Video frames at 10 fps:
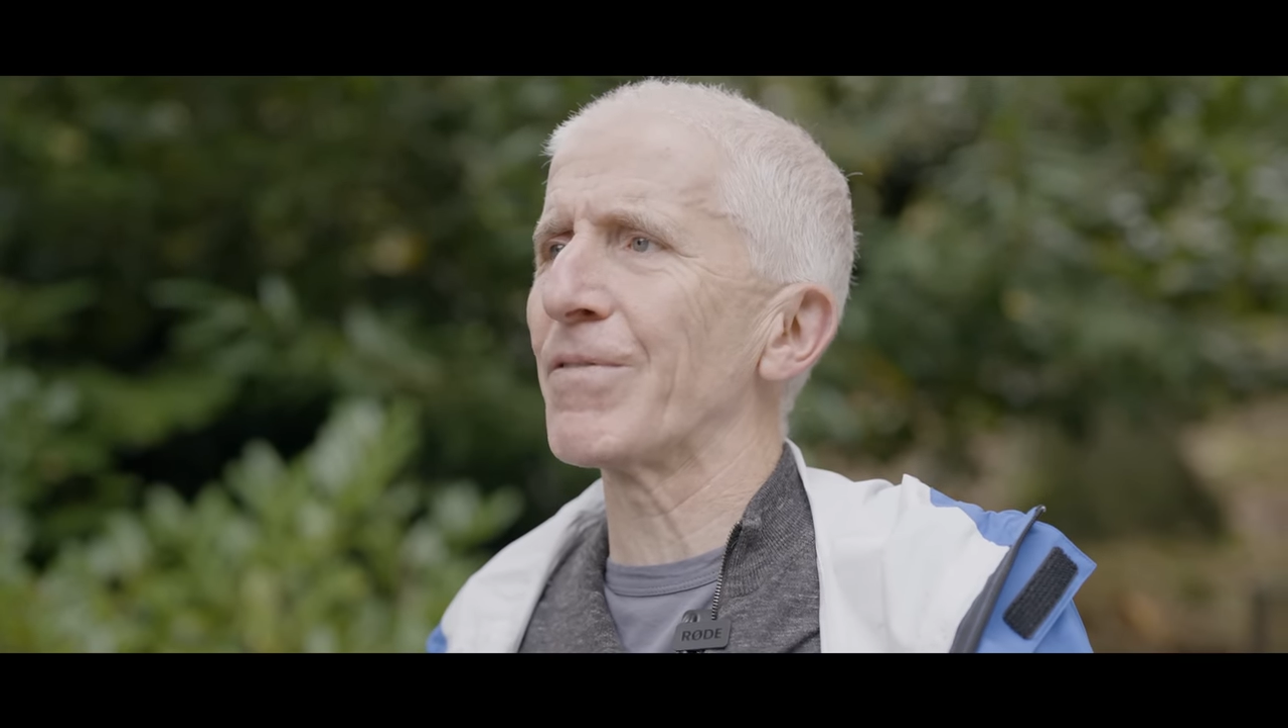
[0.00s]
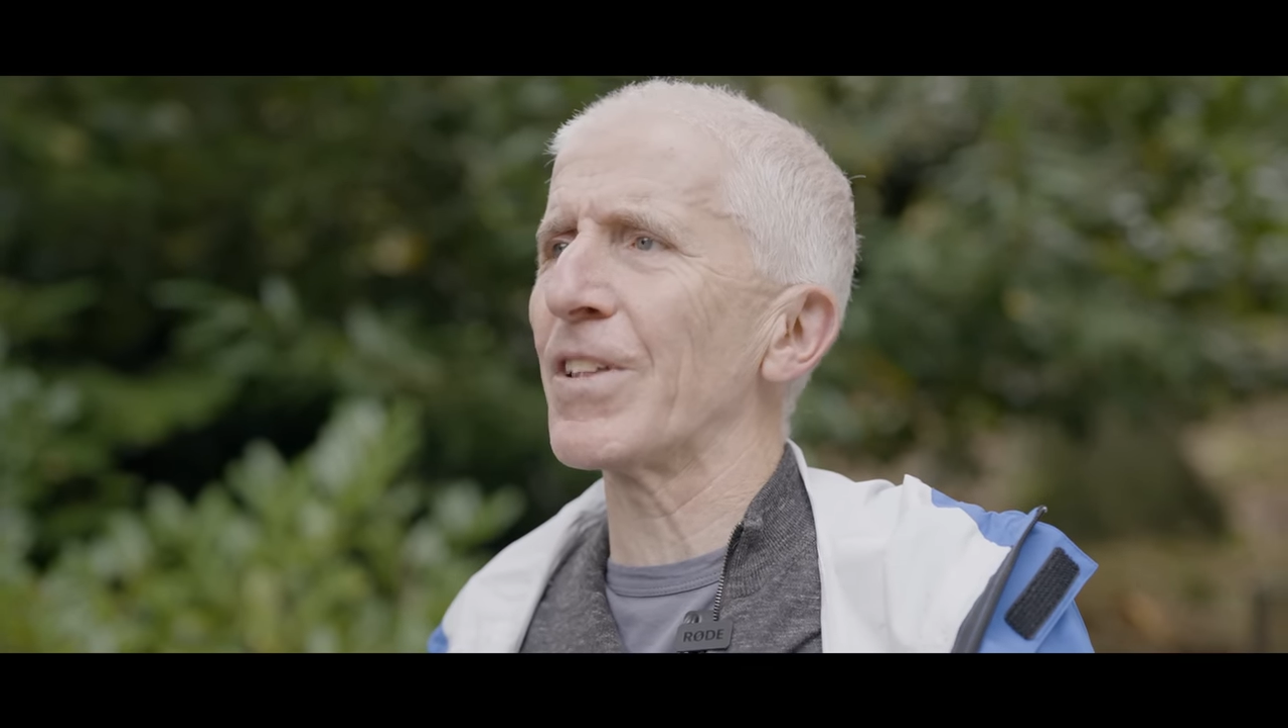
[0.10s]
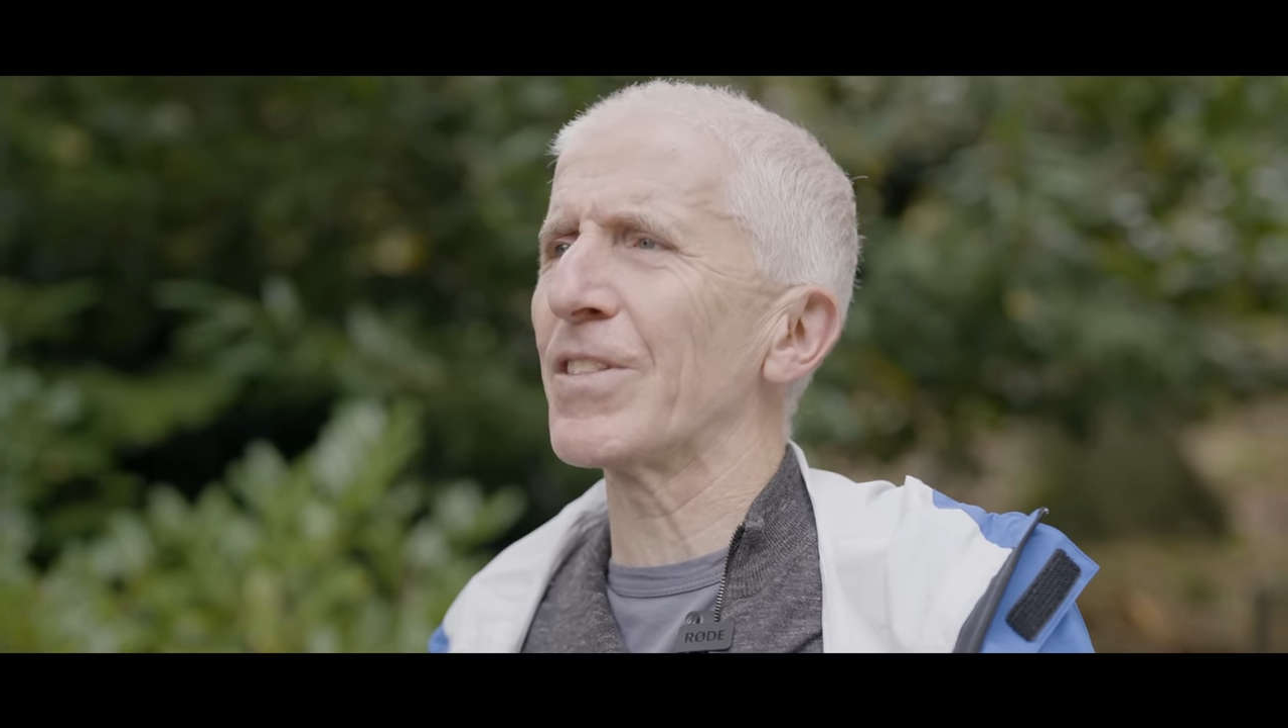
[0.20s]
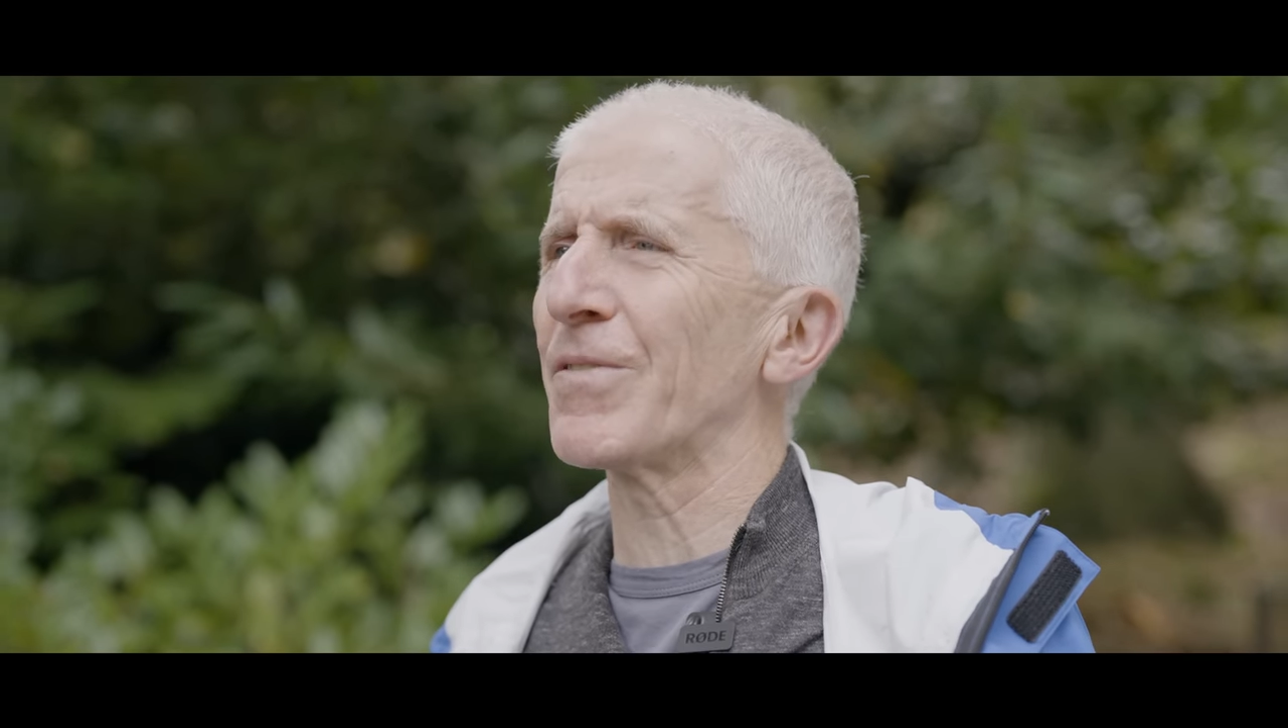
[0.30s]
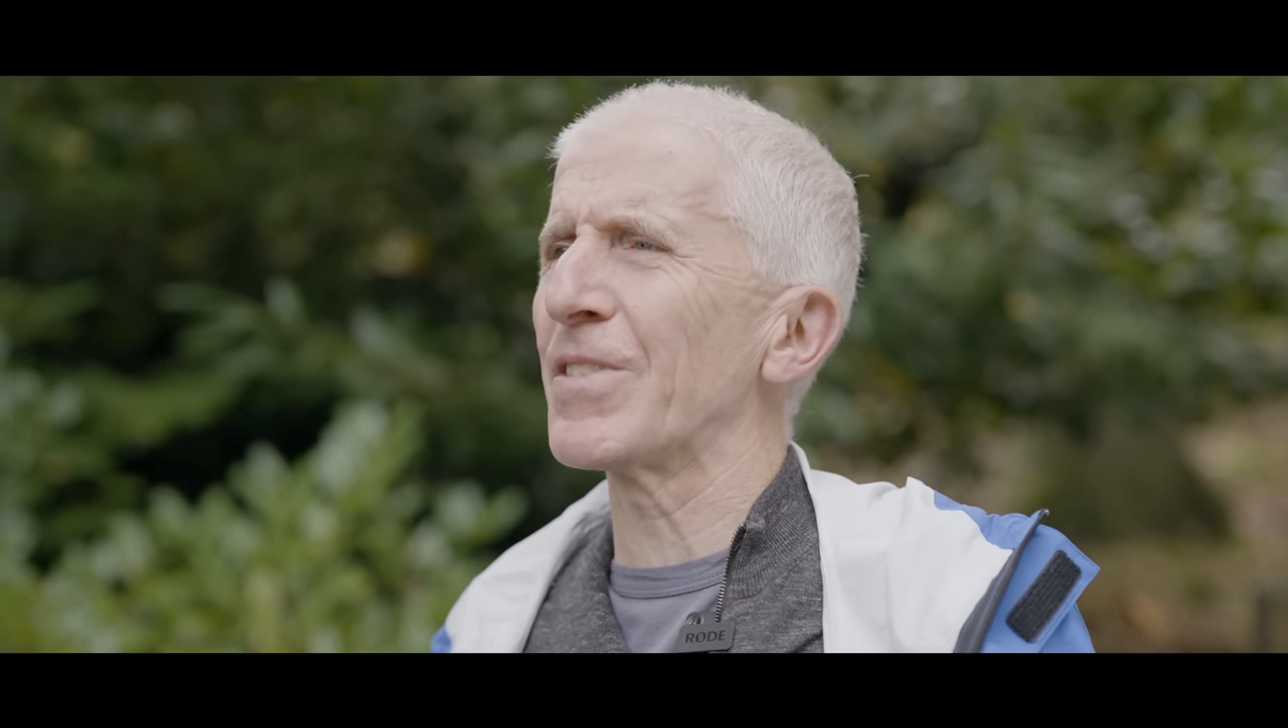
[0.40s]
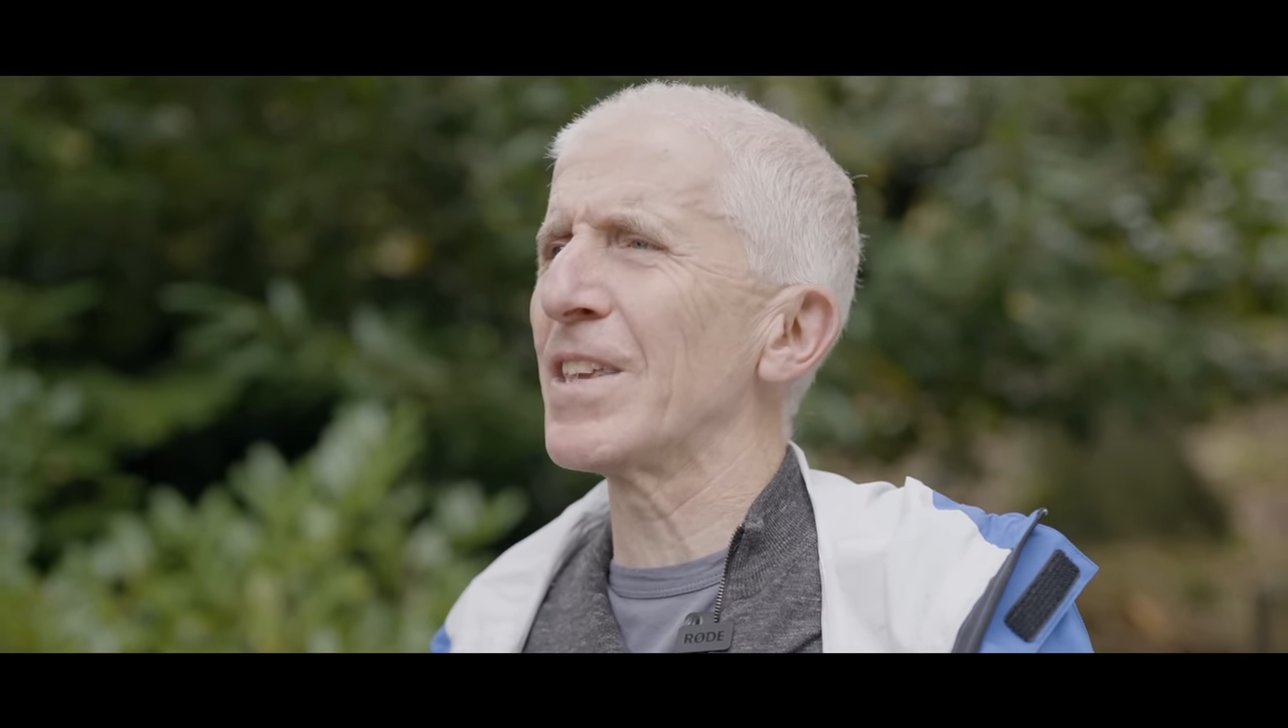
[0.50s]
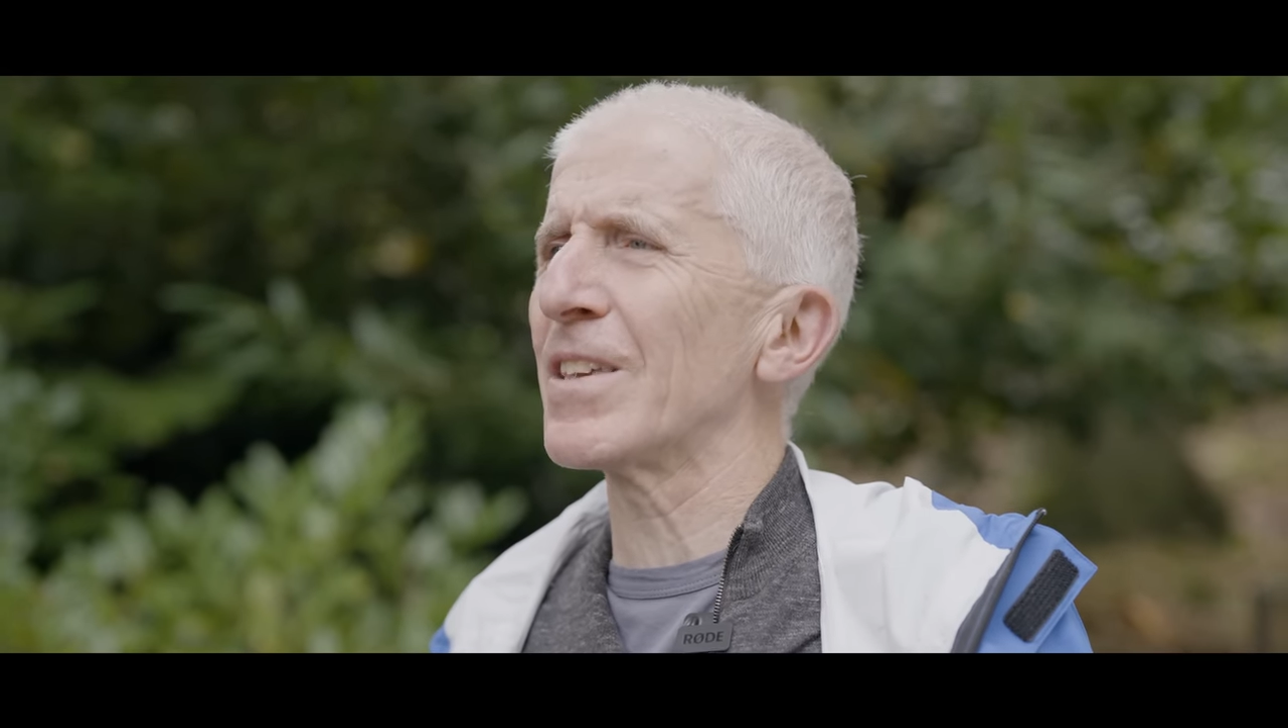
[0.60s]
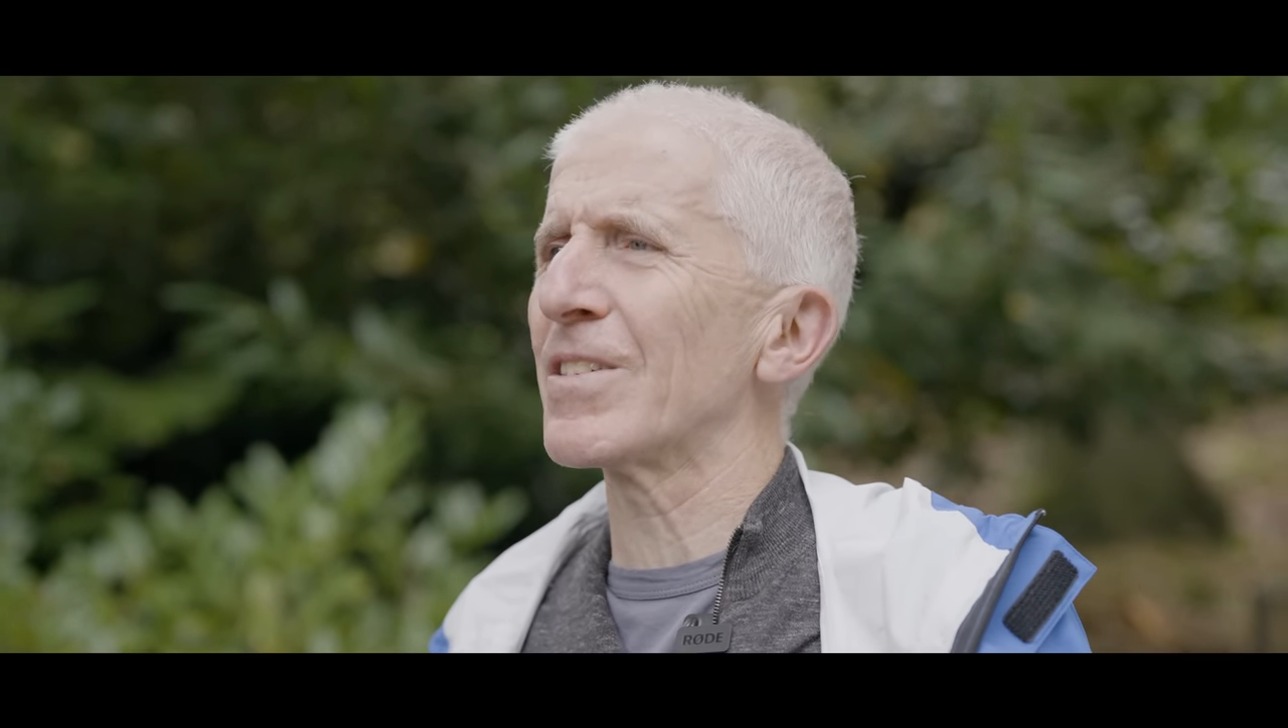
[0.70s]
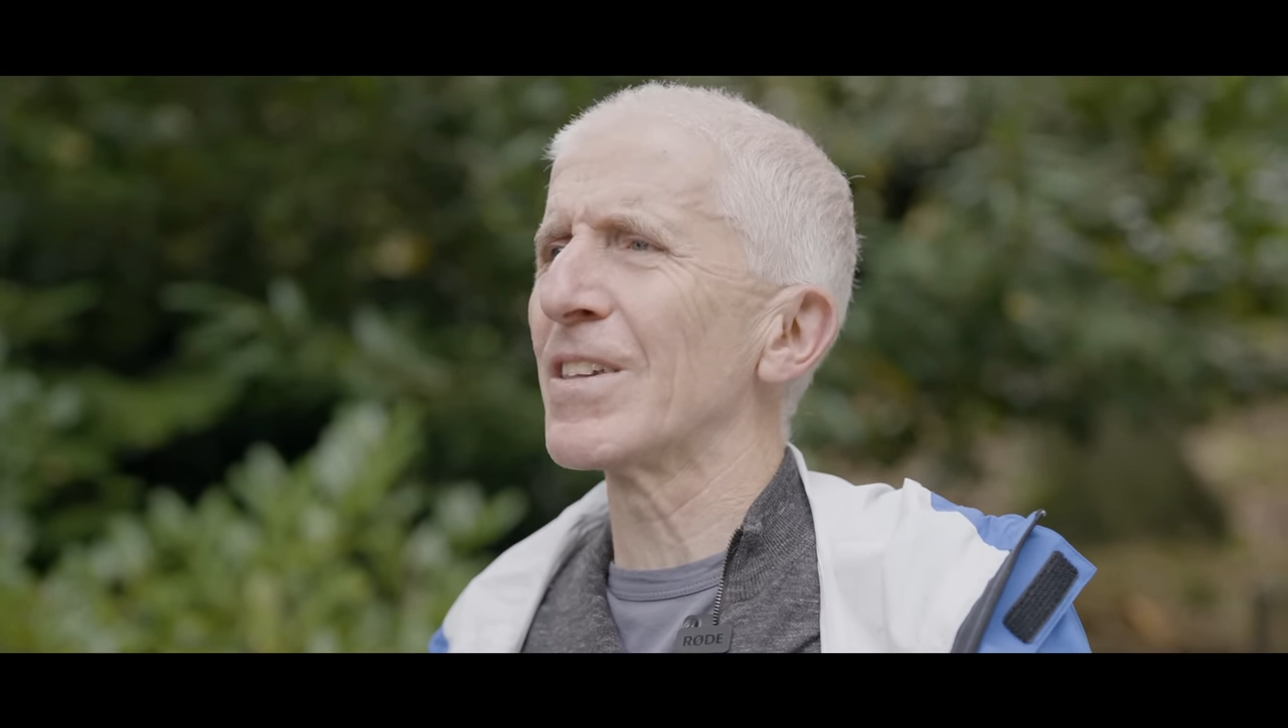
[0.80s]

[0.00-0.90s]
floods of tears.